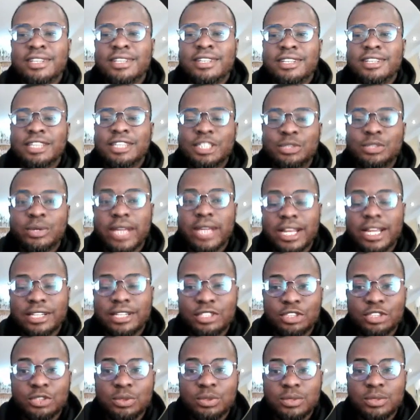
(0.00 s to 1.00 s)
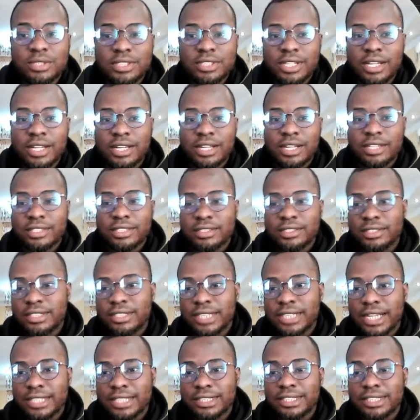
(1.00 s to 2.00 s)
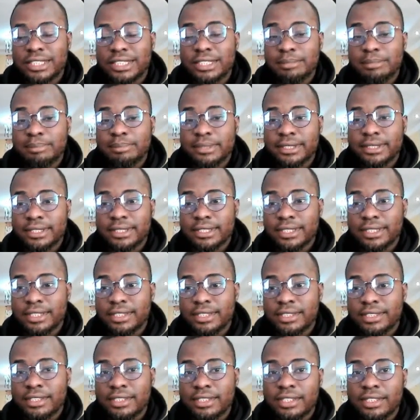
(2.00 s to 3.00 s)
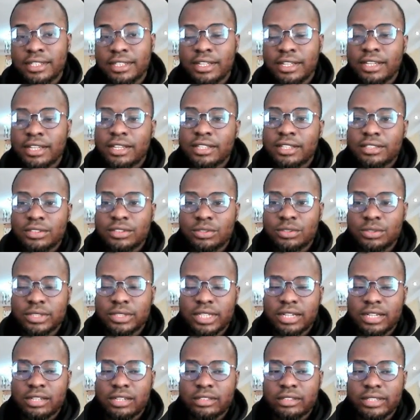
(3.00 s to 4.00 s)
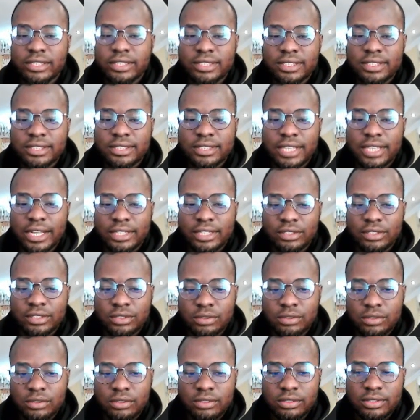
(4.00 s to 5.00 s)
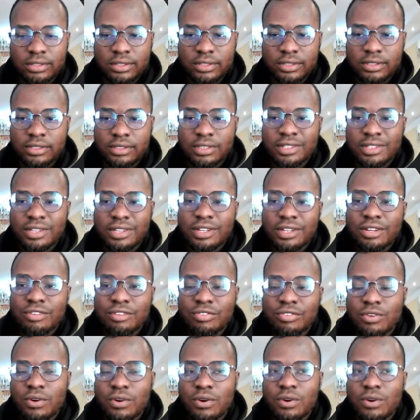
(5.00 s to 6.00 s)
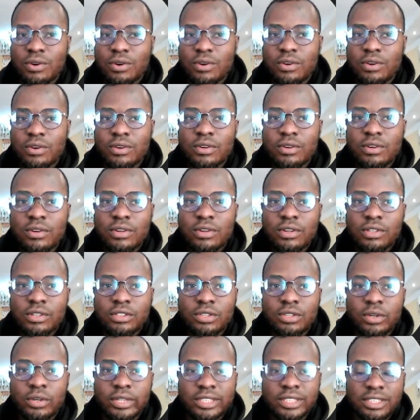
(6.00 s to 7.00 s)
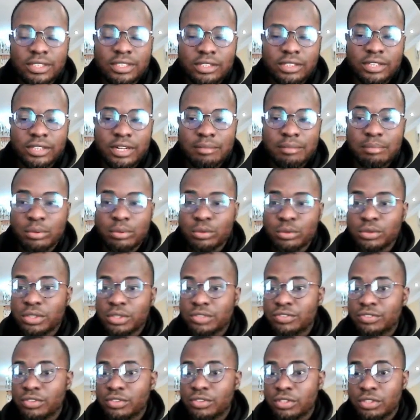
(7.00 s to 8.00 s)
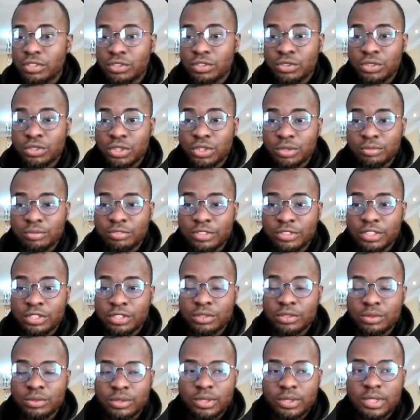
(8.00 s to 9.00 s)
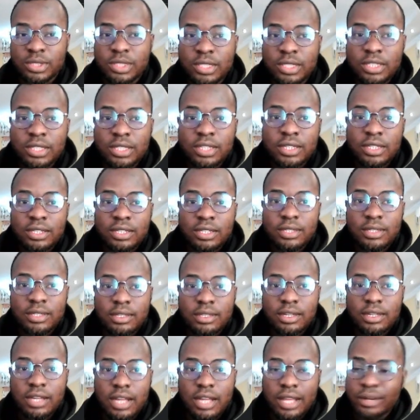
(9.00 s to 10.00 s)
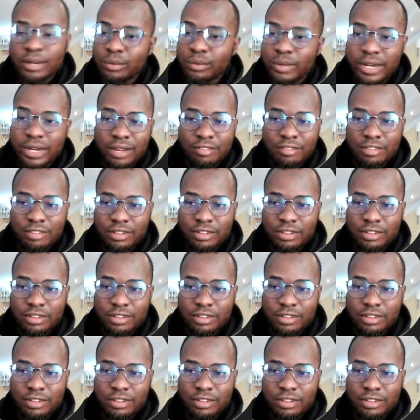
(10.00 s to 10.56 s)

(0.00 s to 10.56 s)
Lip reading: You can use ChatGPT to generate titles for your Instagram posts, for your YouTube videos, and whatever.